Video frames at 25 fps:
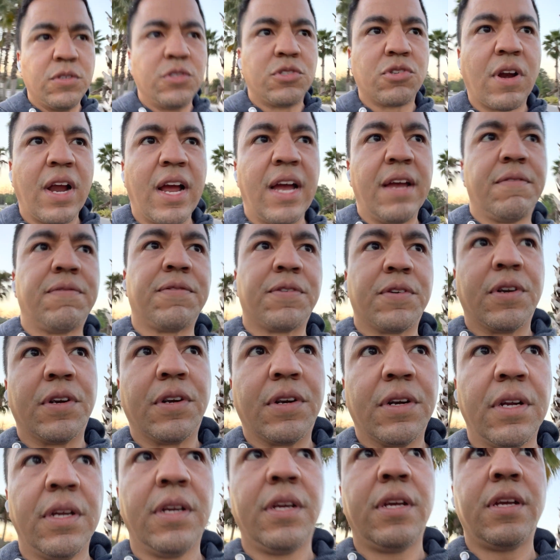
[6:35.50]
drive
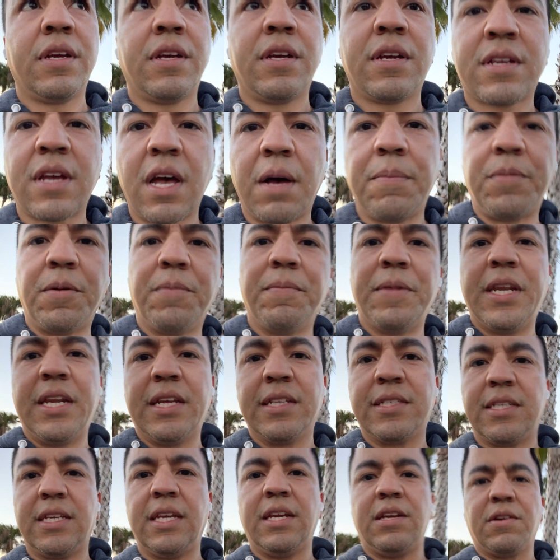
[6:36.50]
for a couple
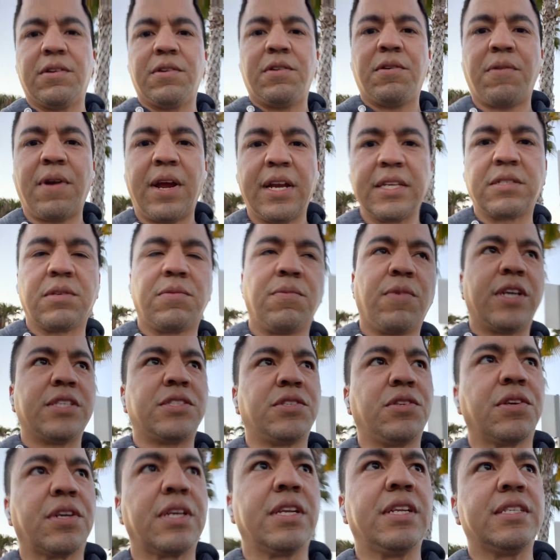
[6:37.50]
minutes here in Horizon
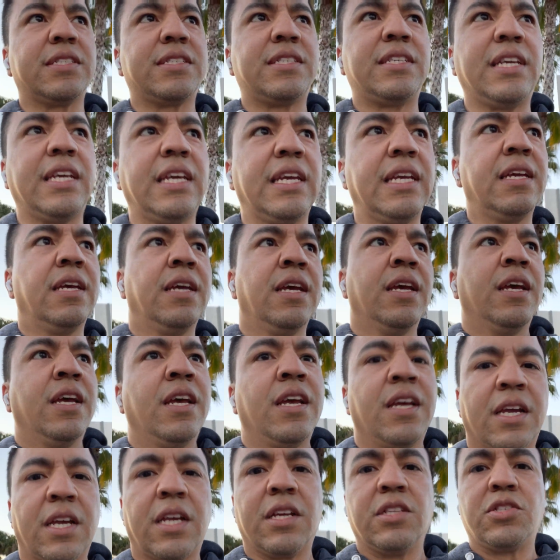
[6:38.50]
West, you're going to see
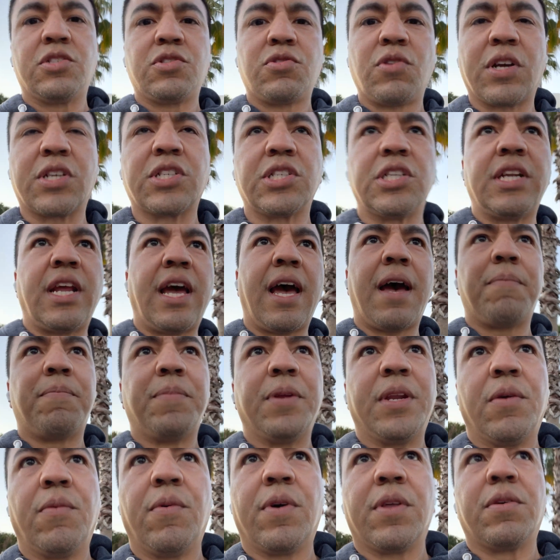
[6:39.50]
construction
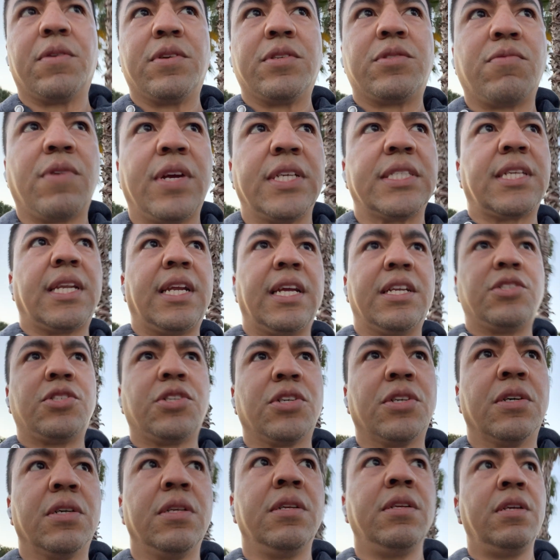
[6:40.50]
happening, whether it's
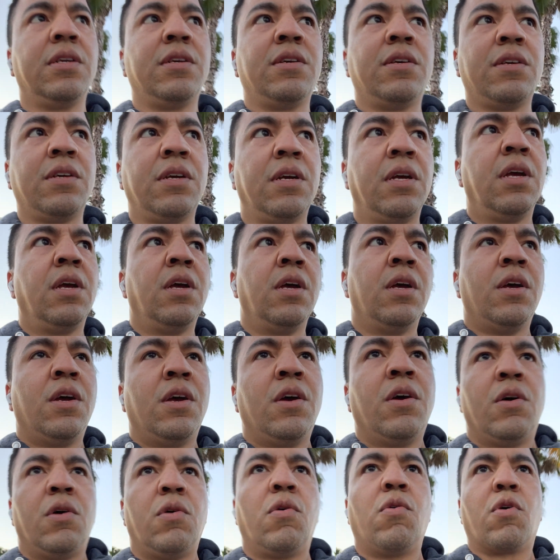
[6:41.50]
residential
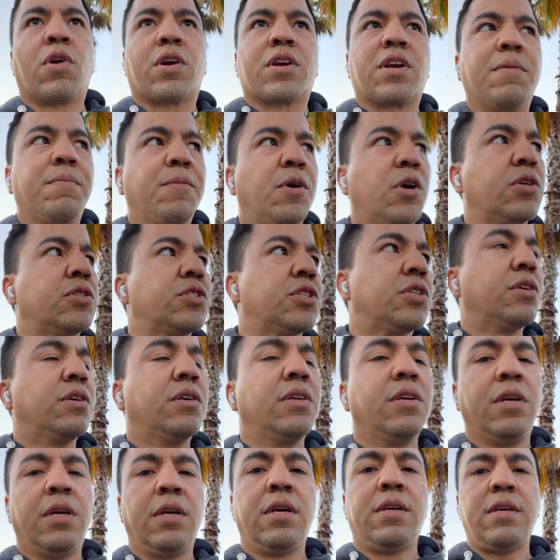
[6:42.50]
or commercial.
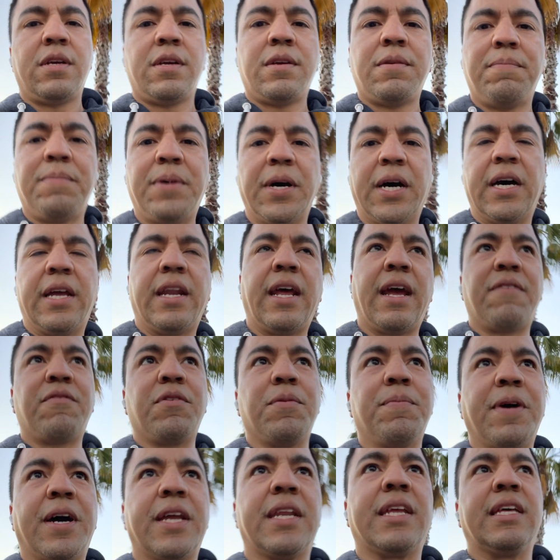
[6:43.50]
But
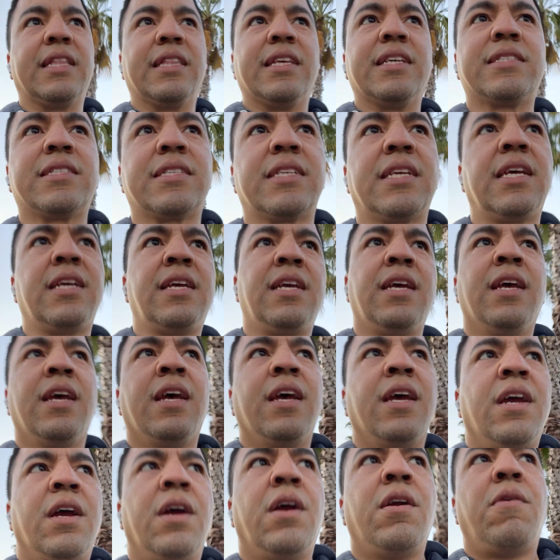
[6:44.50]
everybody in this
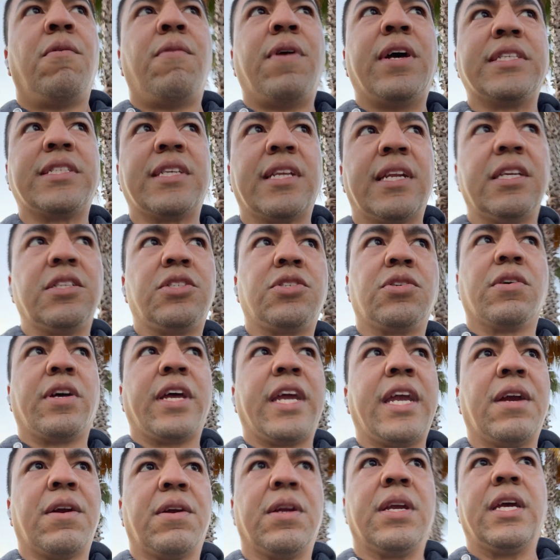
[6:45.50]
residential
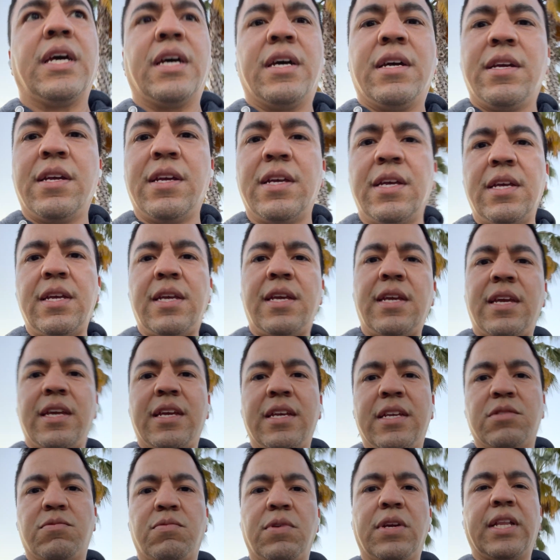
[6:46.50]
area
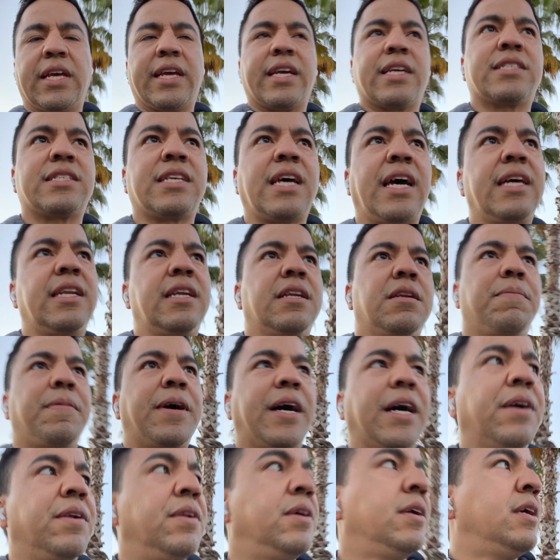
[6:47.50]
is really excited
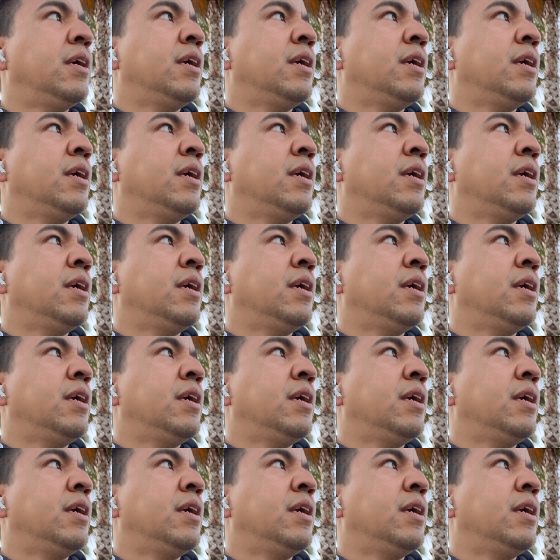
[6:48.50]
about